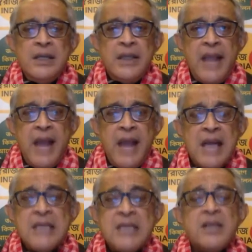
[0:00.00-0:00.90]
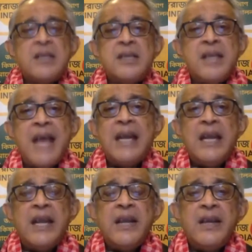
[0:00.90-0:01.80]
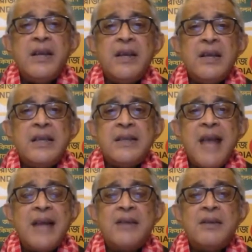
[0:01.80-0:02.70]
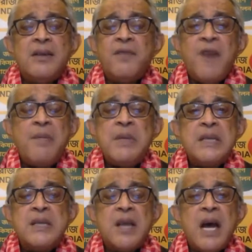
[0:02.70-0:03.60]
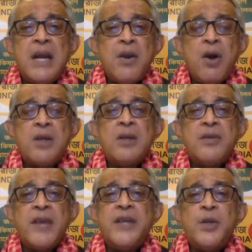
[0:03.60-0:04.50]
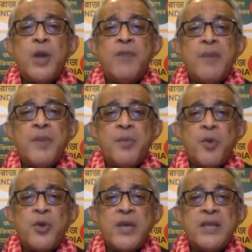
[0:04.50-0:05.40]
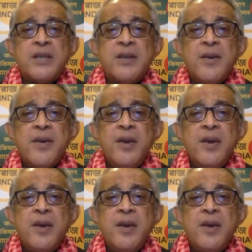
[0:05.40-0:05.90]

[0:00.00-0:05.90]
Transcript: The answer, sadly, is that the farmers are not ready to give up the protest.